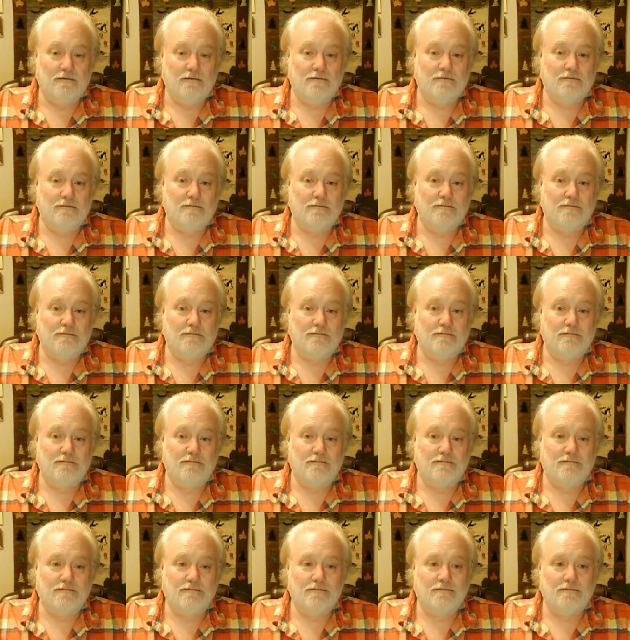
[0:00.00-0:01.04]

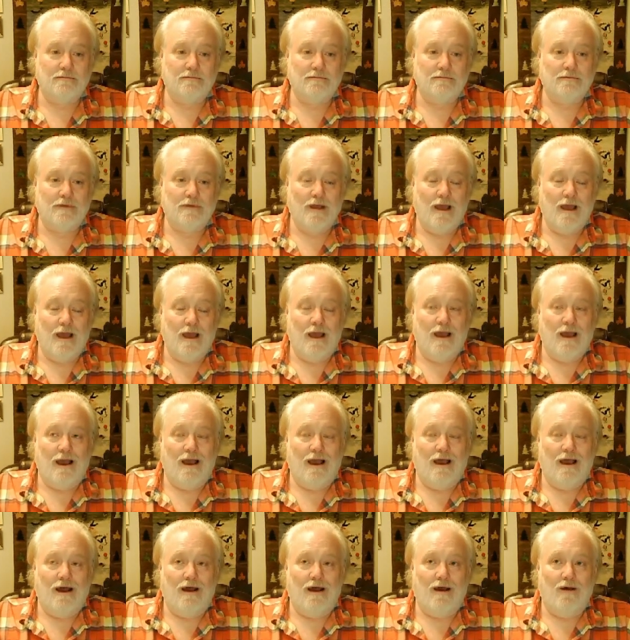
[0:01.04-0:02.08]

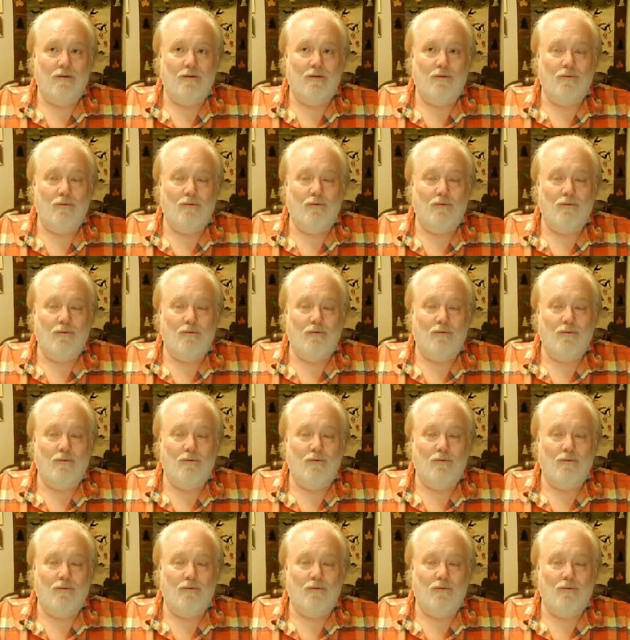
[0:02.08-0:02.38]
(silence)